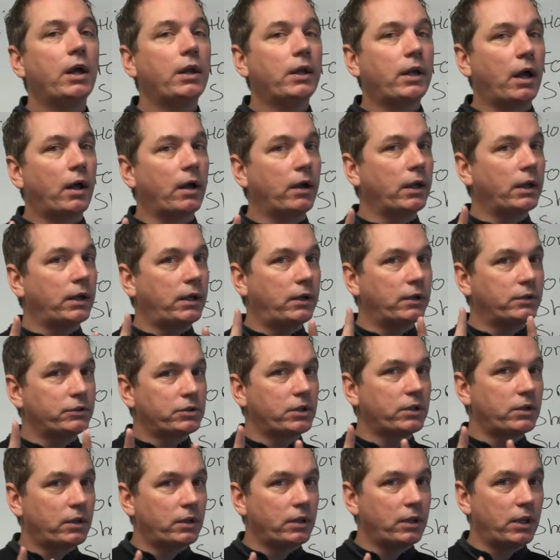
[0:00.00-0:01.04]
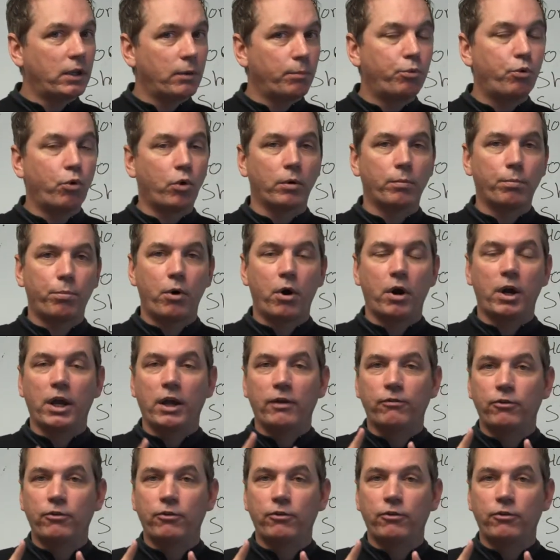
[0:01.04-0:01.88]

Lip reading: Now, here's the important part.